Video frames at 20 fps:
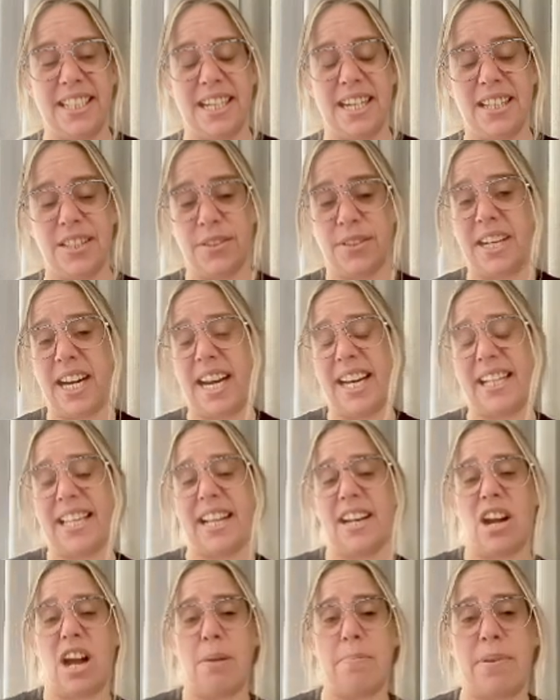creating
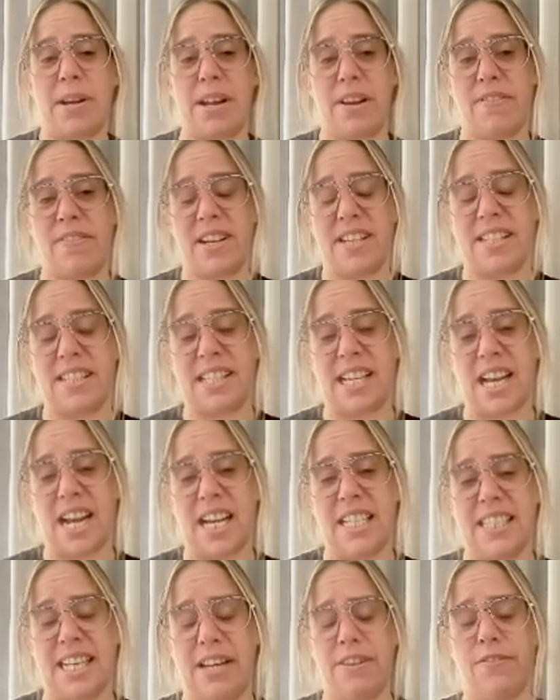that IPFS
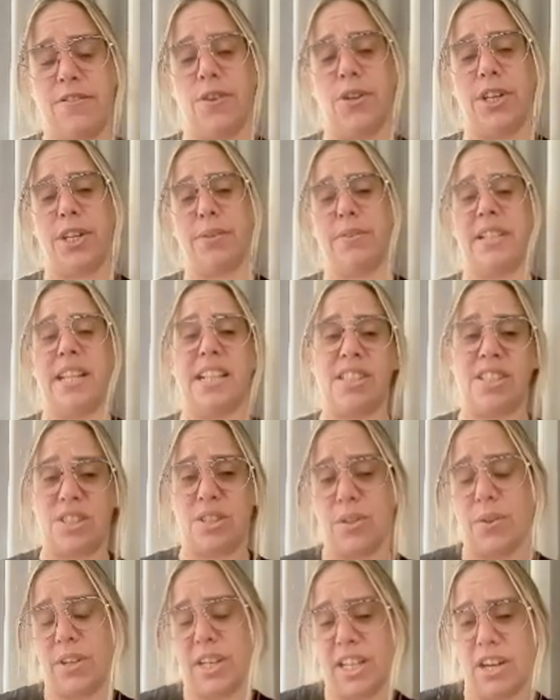CID for you and then
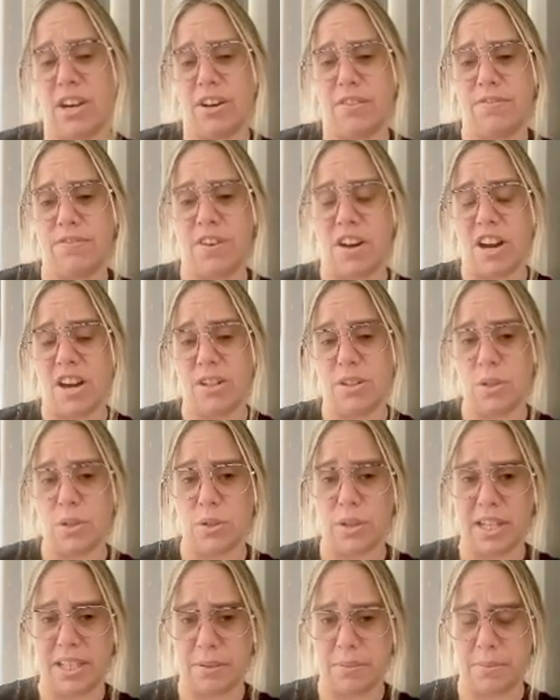storing it on
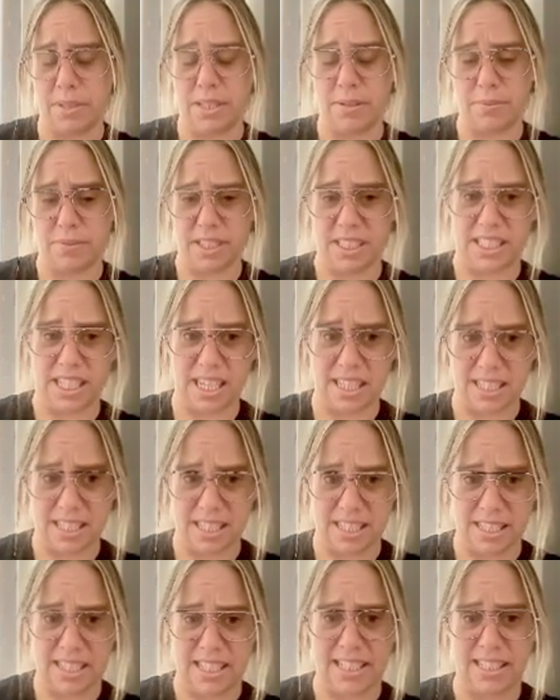Filecoin with
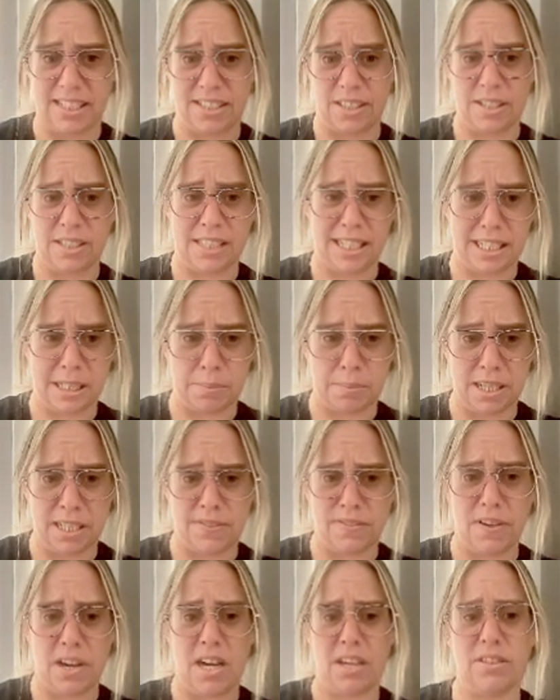redundancies, so
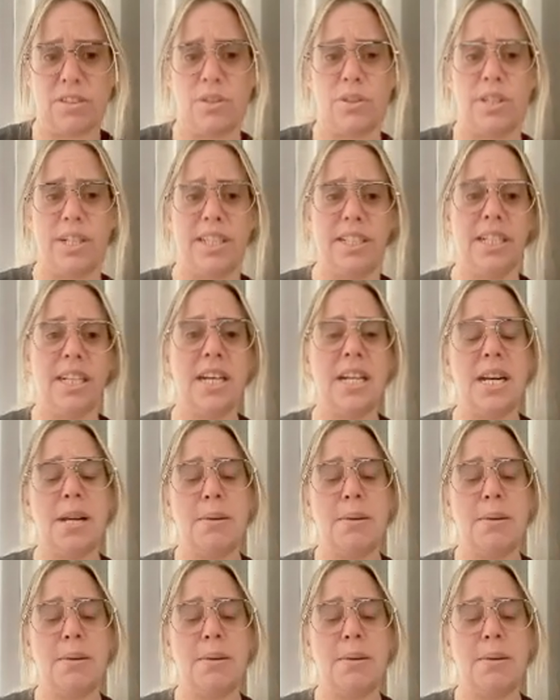6+ Filecoin